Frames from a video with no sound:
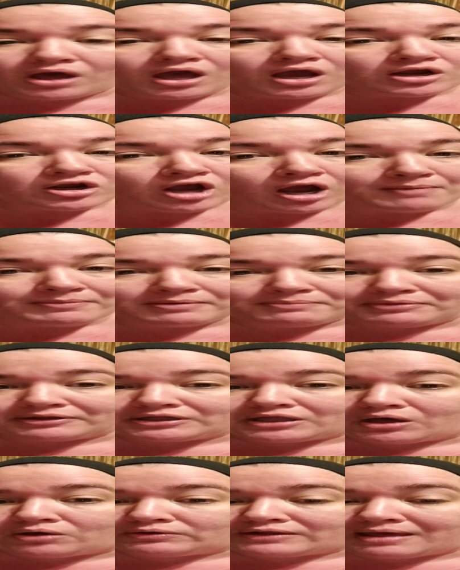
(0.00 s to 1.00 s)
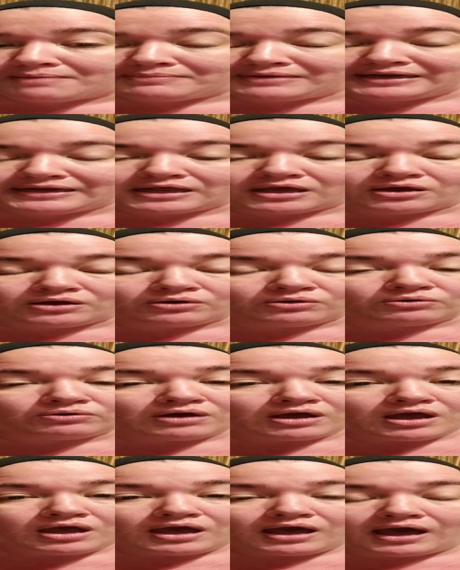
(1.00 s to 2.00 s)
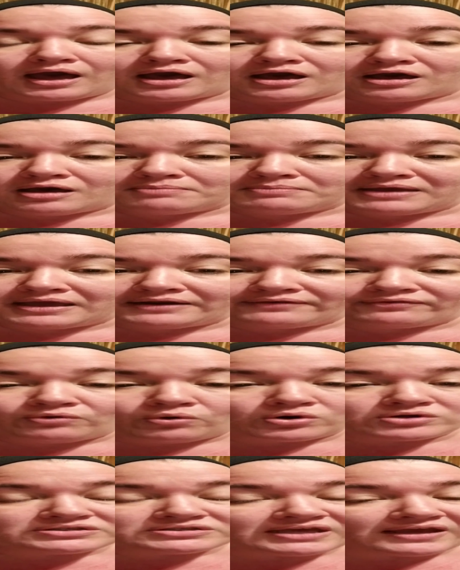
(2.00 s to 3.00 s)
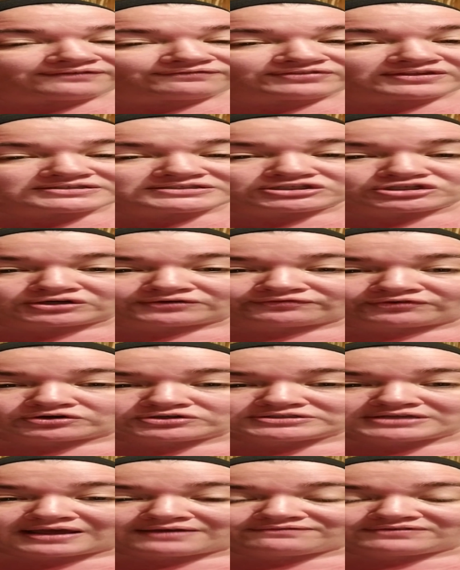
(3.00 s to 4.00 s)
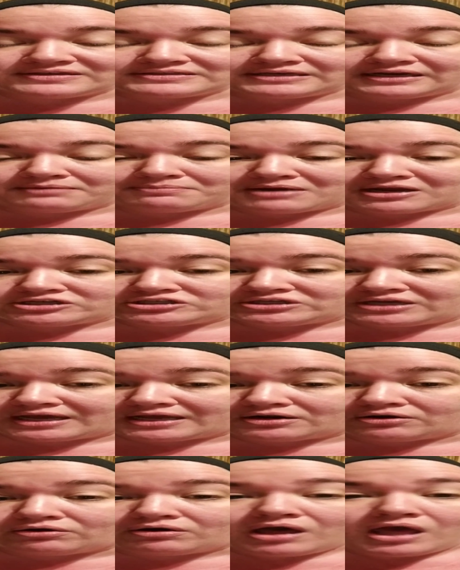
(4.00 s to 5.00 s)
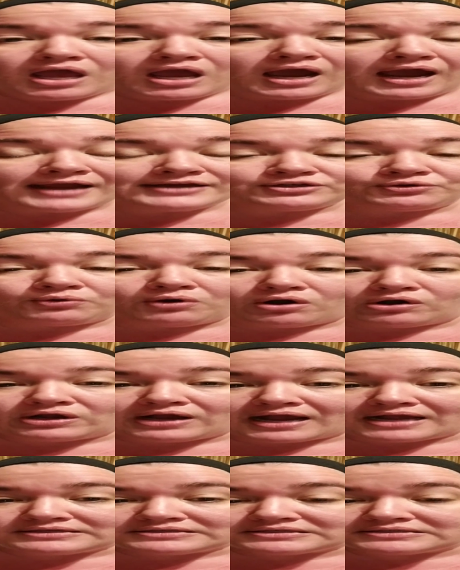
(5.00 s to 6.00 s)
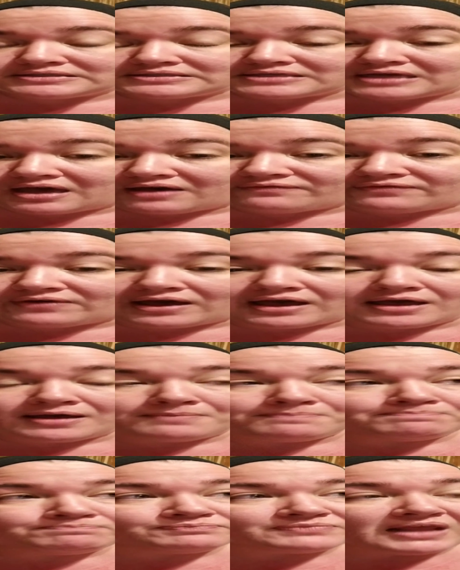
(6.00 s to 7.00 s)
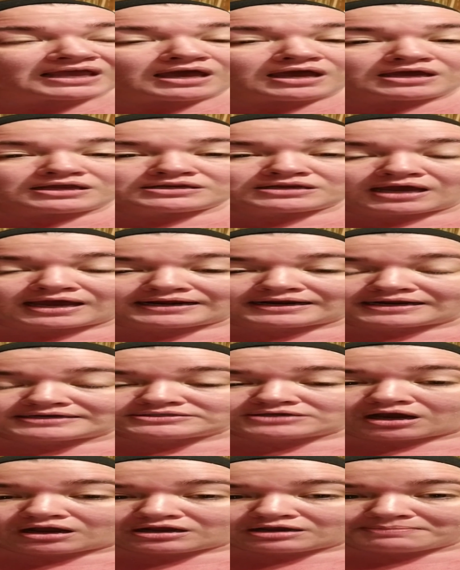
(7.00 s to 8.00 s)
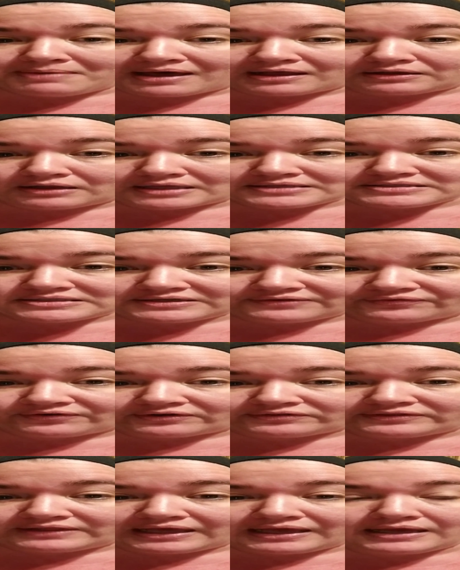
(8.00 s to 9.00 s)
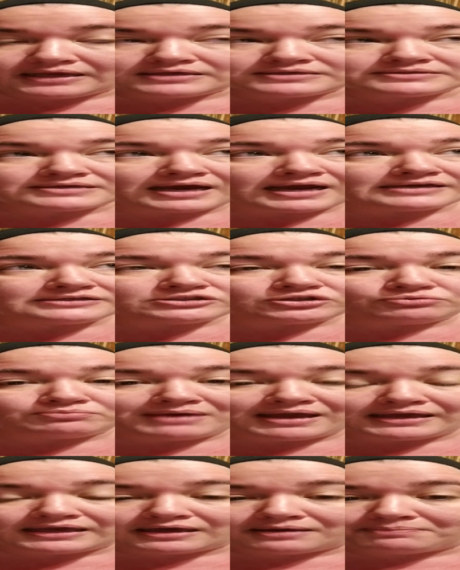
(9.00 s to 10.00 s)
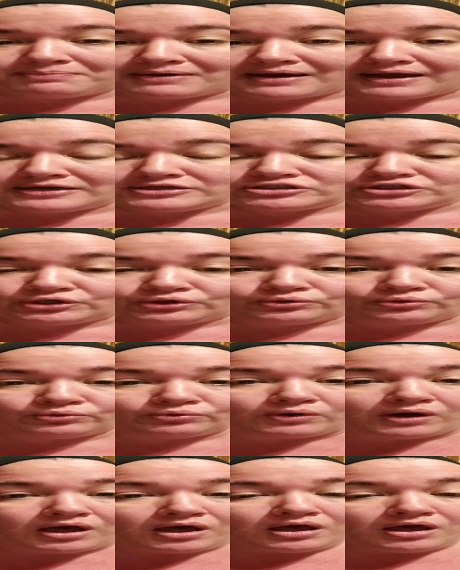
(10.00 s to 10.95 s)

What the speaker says: comment below, let me know. And of course, if this is your first time visiting my channel, I do all kinds of stuff. And I talk about lots of different things. I do makeup. I do,